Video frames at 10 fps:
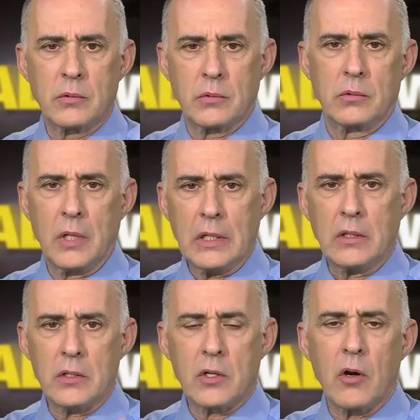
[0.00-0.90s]
take
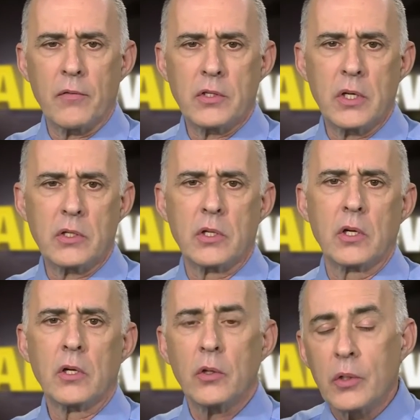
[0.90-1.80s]
this conversation,
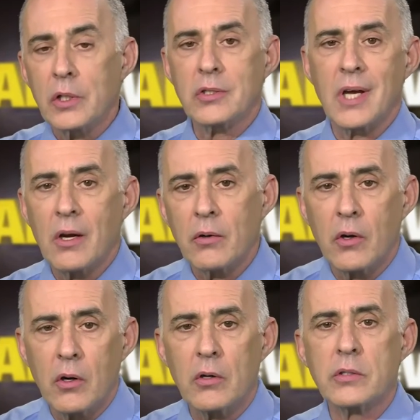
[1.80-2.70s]
including town
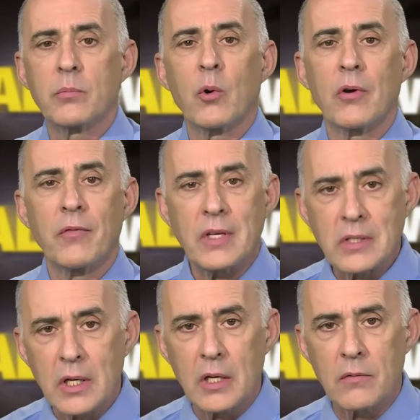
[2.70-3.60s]
halls, more
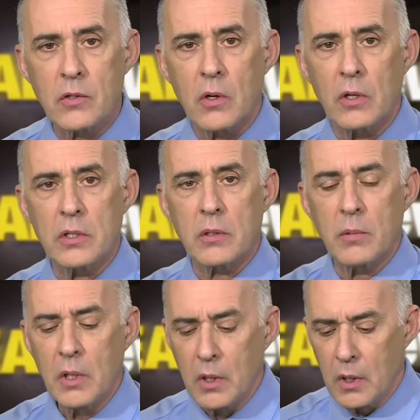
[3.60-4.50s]
investigative journalism,